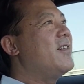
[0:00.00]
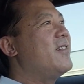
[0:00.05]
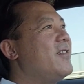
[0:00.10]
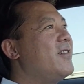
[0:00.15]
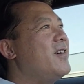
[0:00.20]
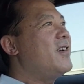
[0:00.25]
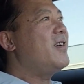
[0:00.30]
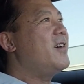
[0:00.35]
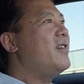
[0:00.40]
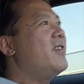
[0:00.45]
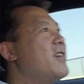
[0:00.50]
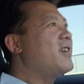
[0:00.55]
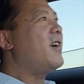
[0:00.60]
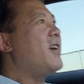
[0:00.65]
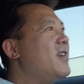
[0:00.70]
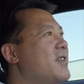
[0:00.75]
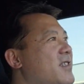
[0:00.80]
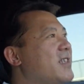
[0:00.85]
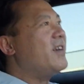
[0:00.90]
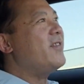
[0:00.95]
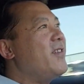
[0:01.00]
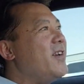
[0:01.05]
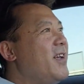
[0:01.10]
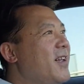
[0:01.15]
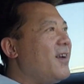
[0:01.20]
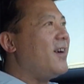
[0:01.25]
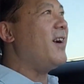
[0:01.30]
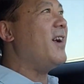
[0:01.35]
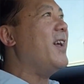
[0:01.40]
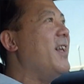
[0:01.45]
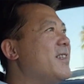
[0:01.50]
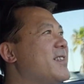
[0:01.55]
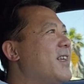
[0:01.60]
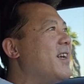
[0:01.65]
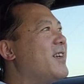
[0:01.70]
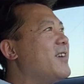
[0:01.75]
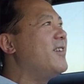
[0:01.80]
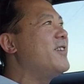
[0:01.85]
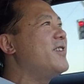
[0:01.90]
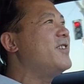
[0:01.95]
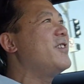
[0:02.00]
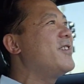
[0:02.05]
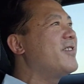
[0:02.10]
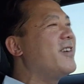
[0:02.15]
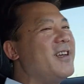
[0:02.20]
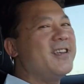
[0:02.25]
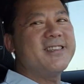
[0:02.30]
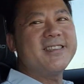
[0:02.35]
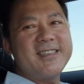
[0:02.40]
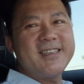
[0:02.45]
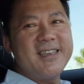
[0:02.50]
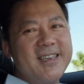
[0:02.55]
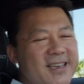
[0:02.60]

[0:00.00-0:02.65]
Whoa, car's coming. All right, it's not going too crazy.